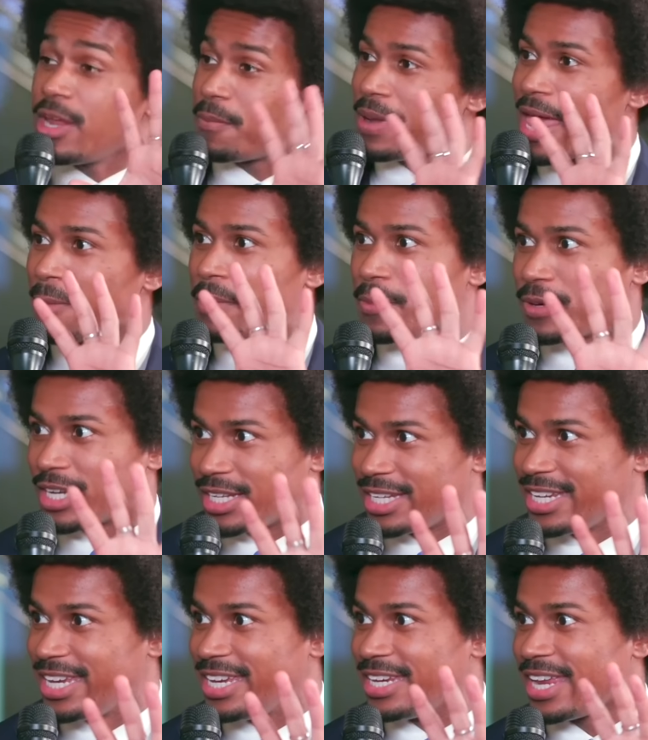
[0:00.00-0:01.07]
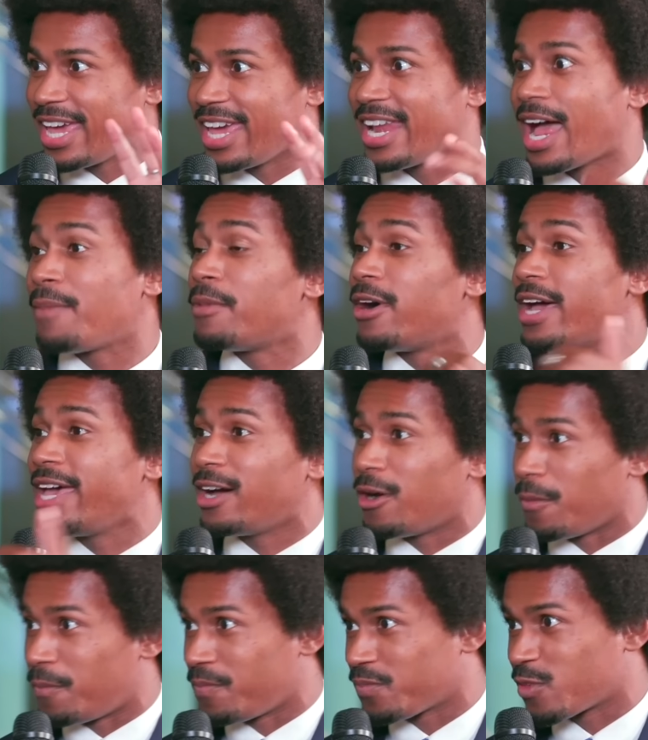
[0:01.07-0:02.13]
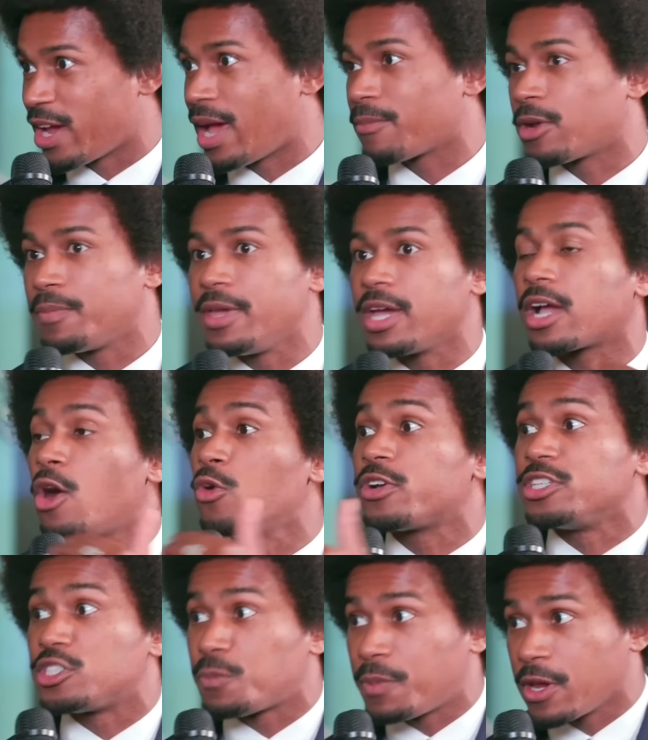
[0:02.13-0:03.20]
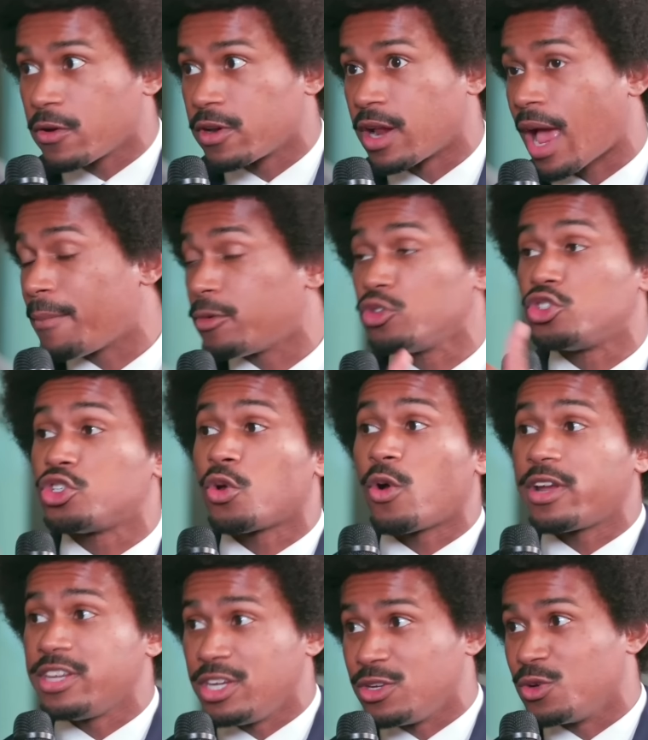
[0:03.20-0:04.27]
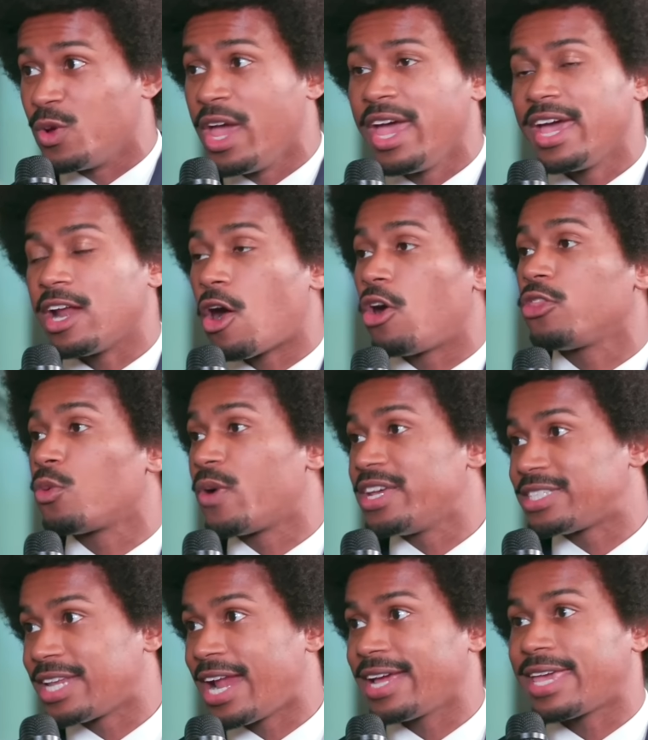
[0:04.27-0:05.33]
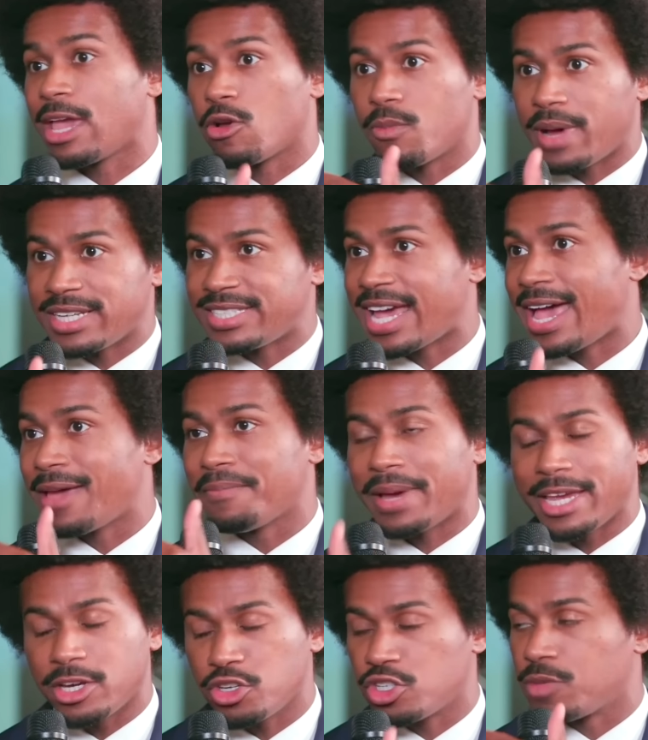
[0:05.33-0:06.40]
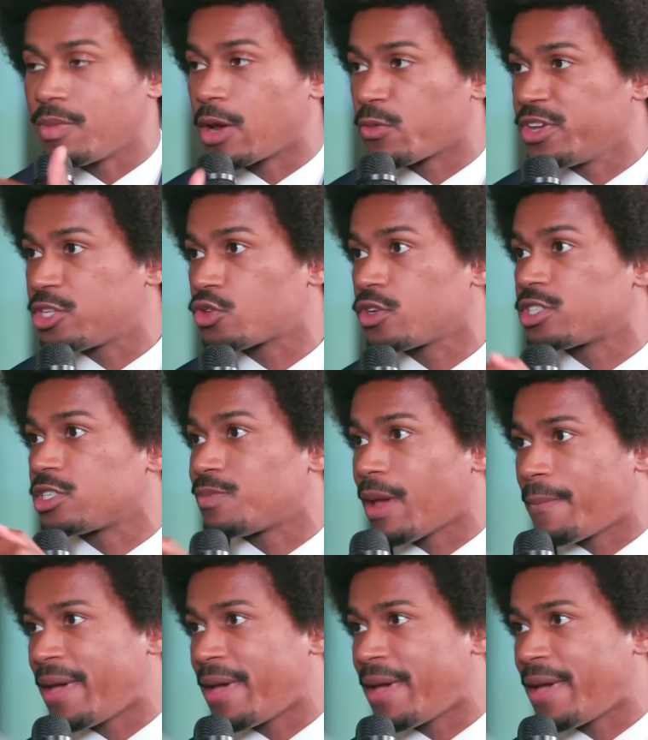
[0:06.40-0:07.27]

need black people to lead and I'm going to help. Right. right. I'm going to be a co conspirator. I'm going right. to join you in all the ways that I can with my time, my energy, my resources, or, my